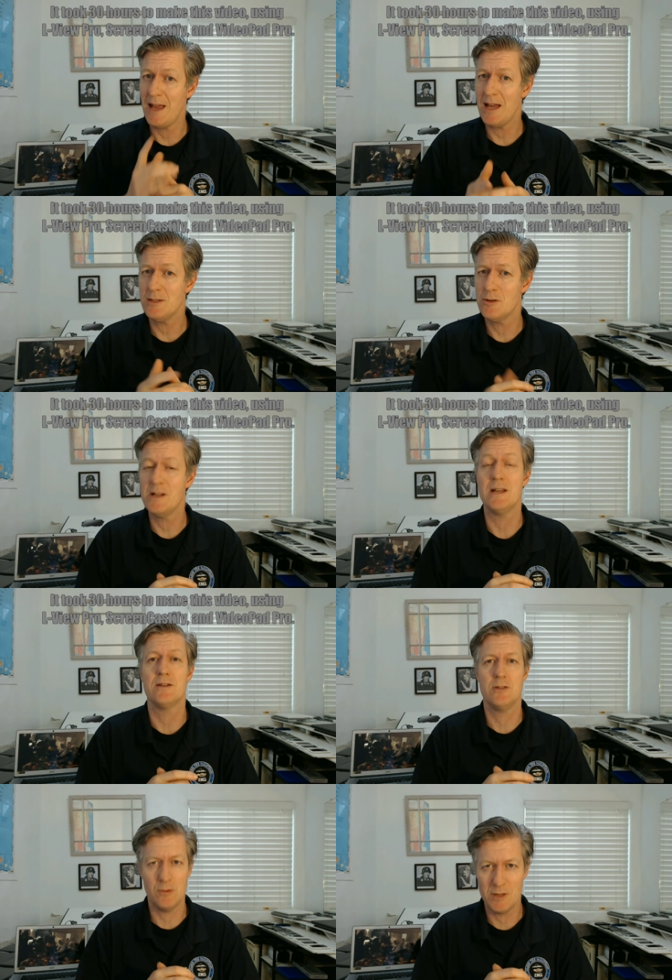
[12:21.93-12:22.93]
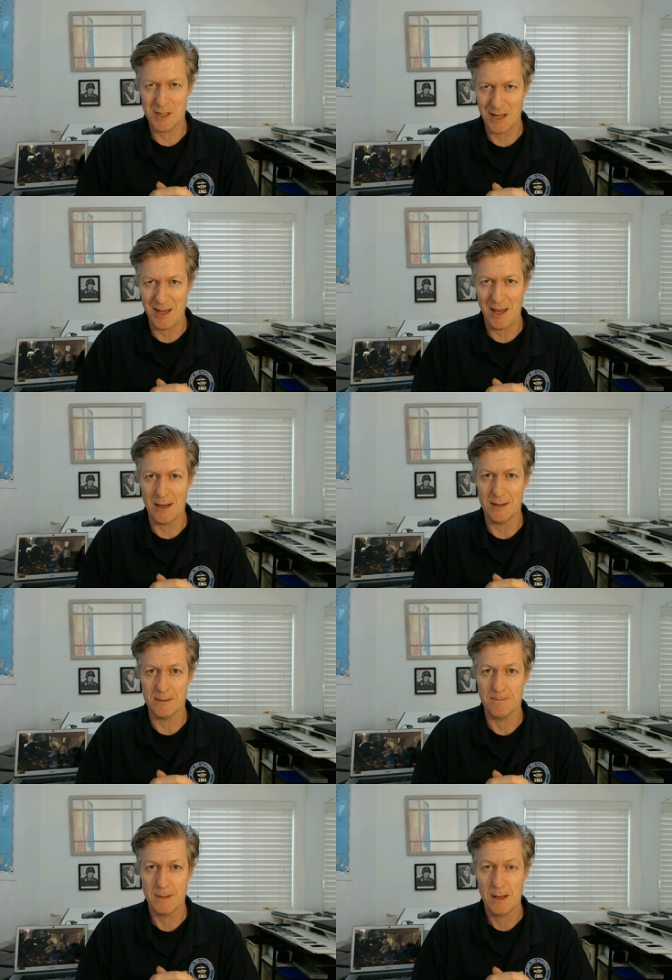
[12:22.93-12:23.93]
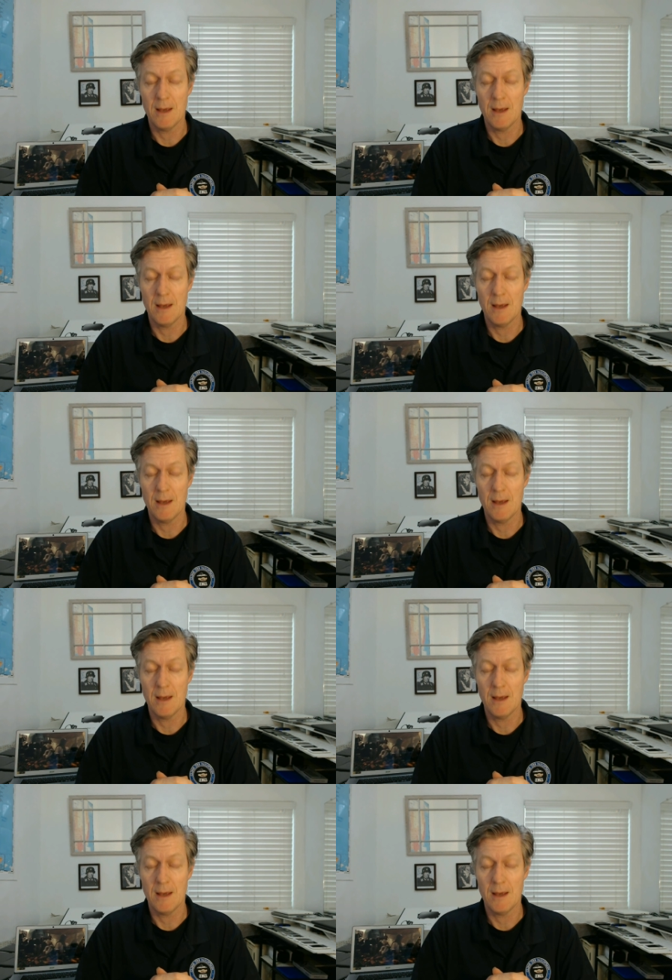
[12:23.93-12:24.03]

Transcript: answer it as soon as I can.